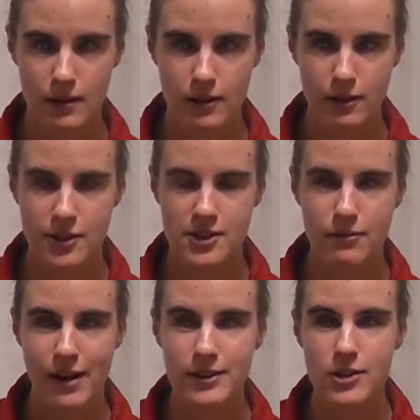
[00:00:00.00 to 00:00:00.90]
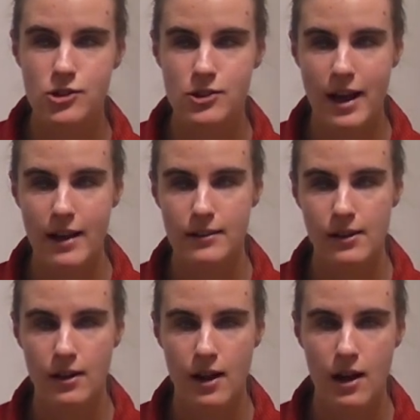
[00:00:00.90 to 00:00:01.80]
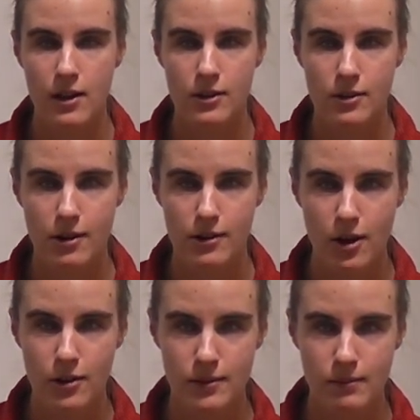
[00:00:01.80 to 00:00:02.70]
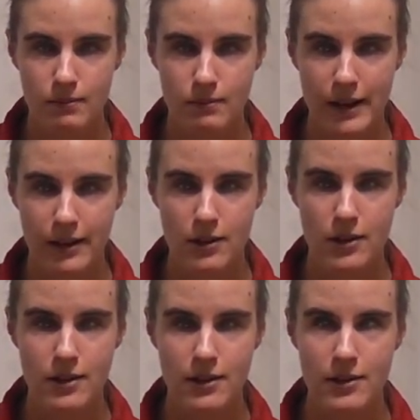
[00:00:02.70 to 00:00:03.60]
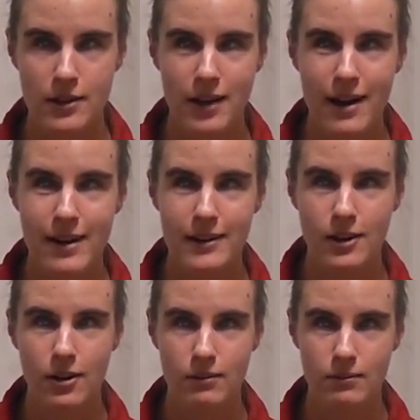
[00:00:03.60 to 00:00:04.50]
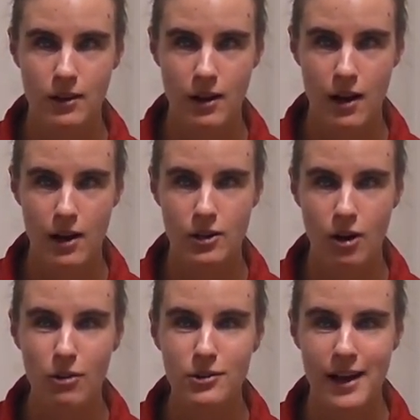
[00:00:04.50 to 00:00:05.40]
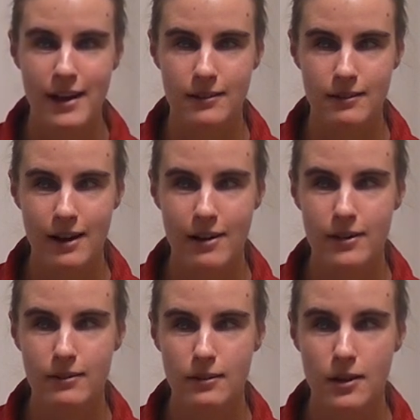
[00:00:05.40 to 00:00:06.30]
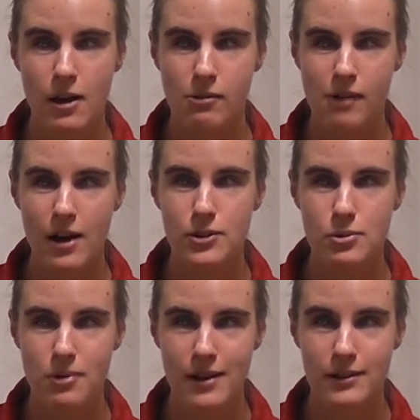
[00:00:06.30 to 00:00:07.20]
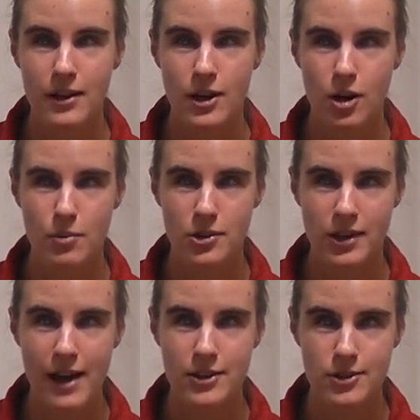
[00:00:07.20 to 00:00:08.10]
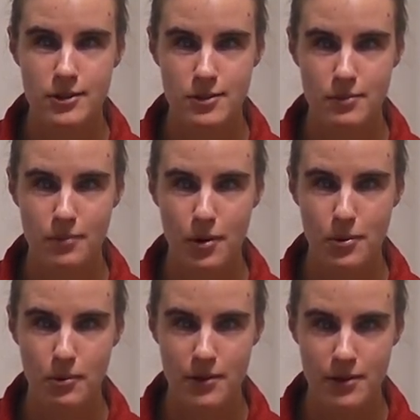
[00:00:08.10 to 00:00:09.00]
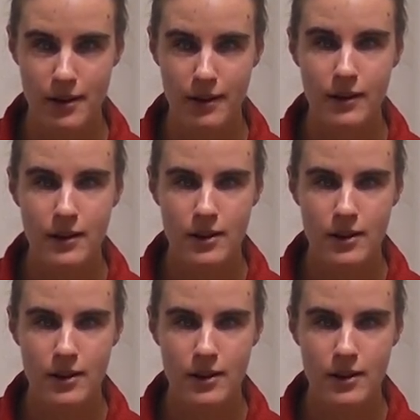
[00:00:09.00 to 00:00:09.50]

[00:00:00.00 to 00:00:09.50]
little disadvantage that you are not like in a direct contact and direct one-to-one communications both with the